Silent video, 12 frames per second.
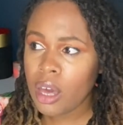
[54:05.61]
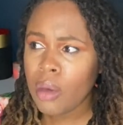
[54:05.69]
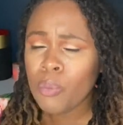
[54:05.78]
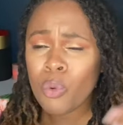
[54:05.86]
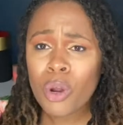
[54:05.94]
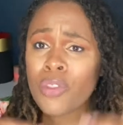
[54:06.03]

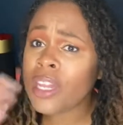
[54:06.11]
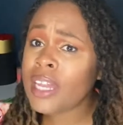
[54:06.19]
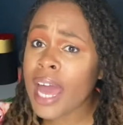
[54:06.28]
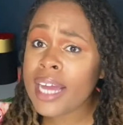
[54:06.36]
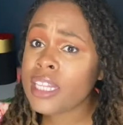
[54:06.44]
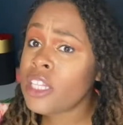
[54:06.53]
More than
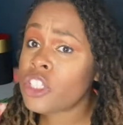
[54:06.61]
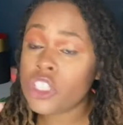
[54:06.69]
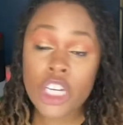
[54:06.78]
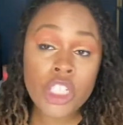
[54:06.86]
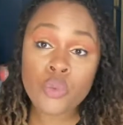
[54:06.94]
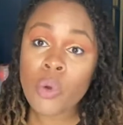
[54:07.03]
likely, the
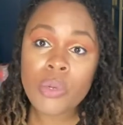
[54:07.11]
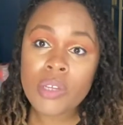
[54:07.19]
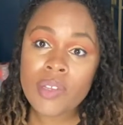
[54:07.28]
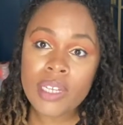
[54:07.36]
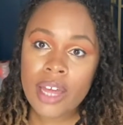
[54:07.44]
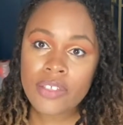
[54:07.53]
judge won't
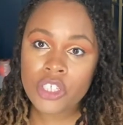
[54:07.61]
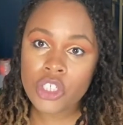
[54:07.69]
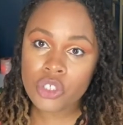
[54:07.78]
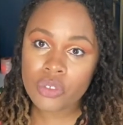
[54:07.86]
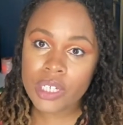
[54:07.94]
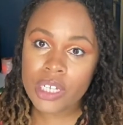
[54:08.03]
even let the
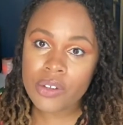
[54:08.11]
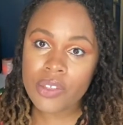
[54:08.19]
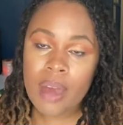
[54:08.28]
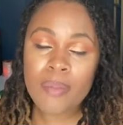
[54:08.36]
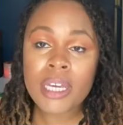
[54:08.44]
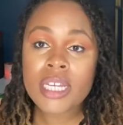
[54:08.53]
jury hear
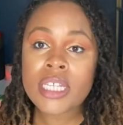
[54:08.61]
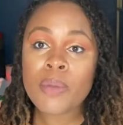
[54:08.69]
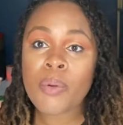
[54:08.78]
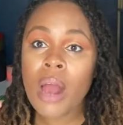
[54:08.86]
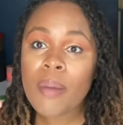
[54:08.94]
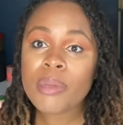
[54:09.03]
that because they
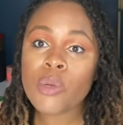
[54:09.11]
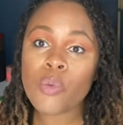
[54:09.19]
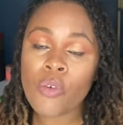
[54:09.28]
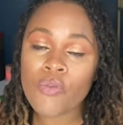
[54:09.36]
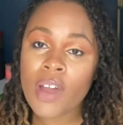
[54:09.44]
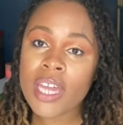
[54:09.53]
probably
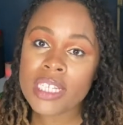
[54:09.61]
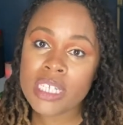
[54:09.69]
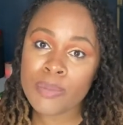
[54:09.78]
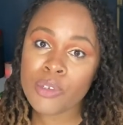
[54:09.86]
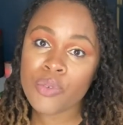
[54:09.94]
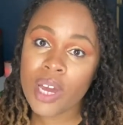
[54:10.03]
won't find it to
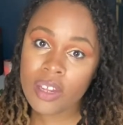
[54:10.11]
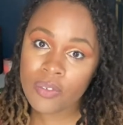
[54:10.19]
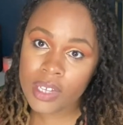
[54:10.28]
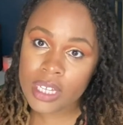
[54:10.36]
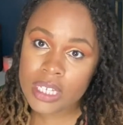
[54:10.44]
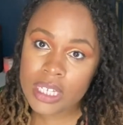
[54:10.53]
be
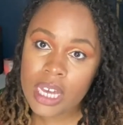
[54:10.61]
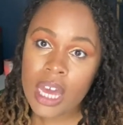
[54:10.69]
relevant.